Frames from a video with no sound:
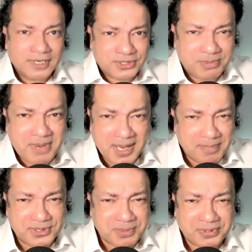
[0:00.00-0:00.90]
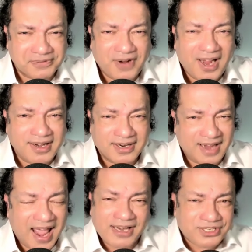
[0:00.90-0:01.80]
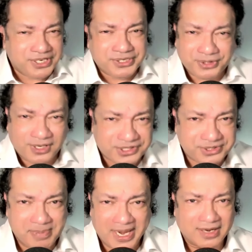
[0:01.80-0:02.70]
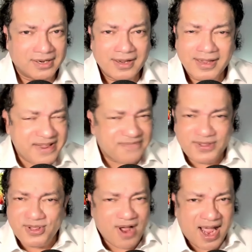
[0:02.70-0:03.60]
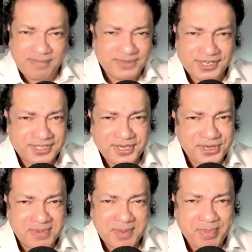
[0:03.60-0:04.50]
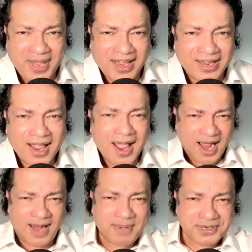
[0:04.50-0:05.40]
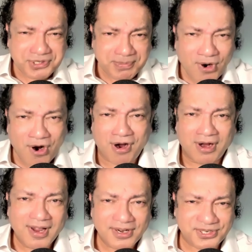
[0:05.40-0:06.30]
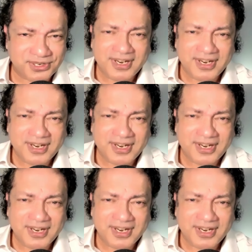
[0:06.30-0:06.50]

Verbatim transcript: to be able to provide her, and she trusts me, even though I'm just a human being, how much more should